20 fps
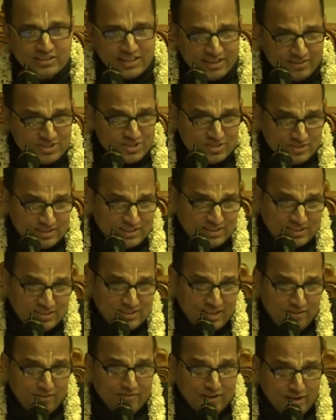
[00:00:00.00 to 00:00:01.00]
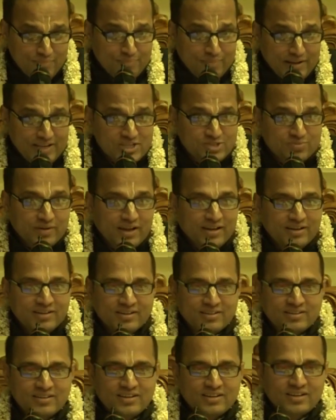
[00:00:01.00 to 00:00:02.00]
they, they were very pleased by
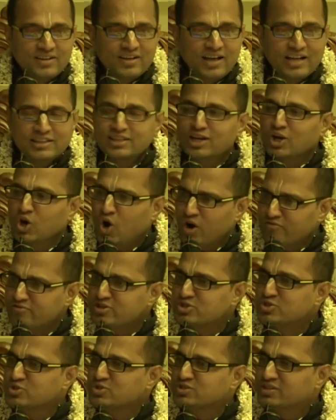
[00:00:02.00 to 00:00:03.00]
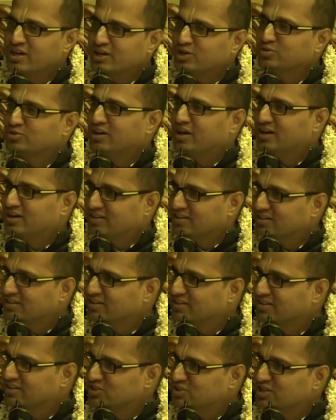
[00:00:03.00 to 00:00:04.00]
her and the Lord Vishnu said to
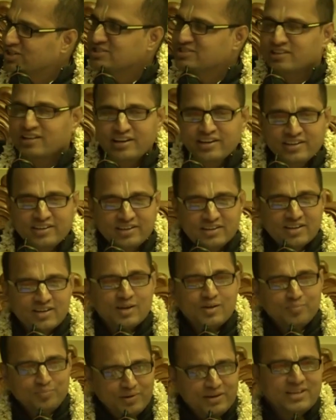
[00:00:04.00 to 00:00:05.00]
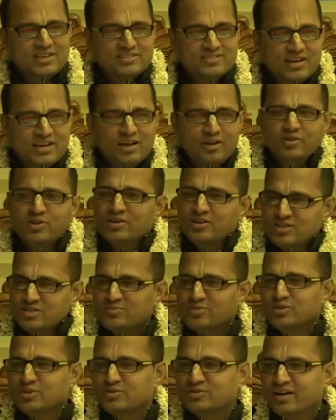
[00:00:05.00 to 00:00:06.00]
that chaste lady, Please allow your
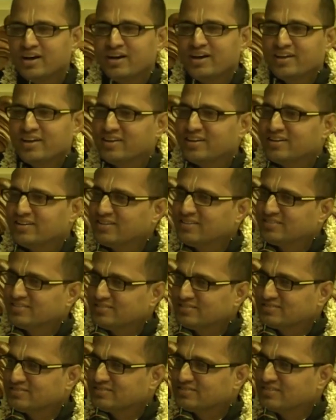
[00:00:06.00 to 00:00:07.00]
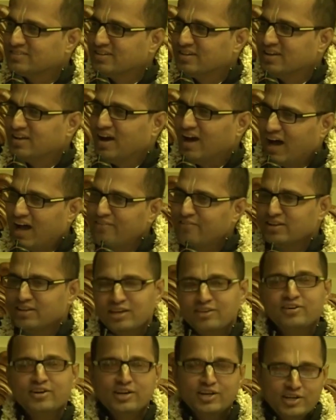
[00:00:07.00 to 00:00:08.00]
husband to die. Hmm. I will
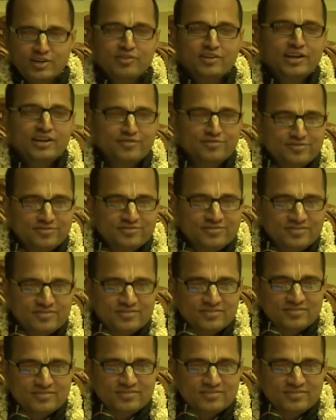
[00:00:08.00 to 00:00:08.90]
give her a new life.